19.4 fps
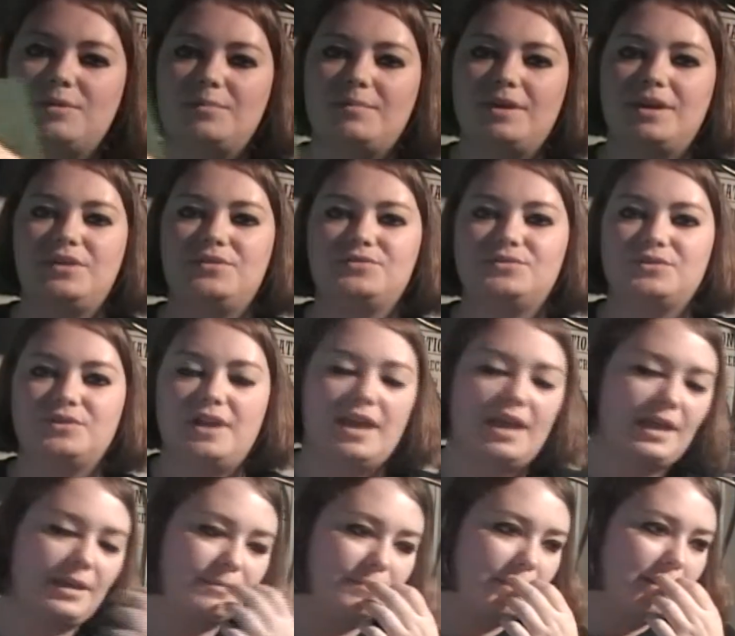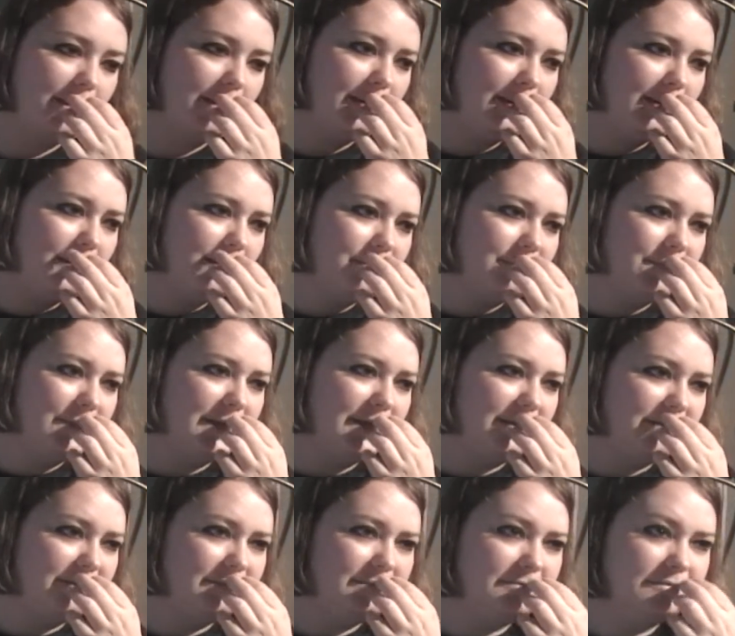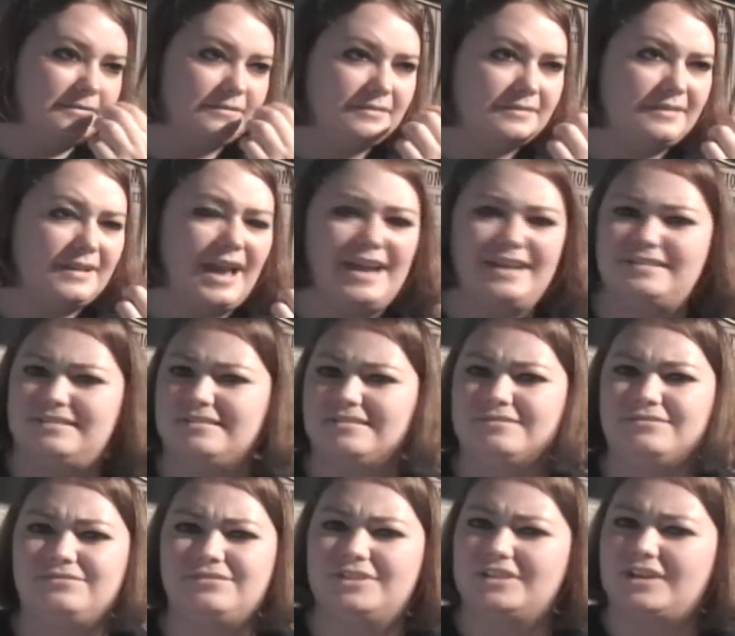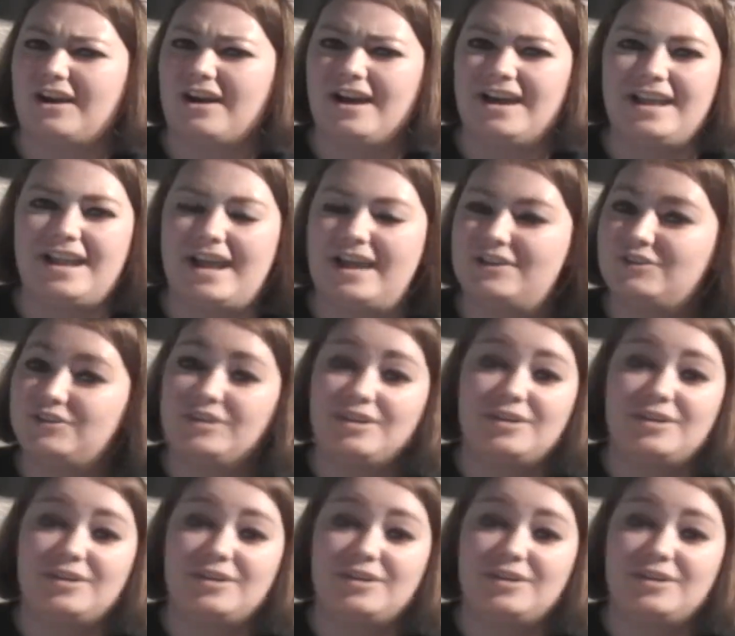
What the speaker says: put my username, but I forgot. I don't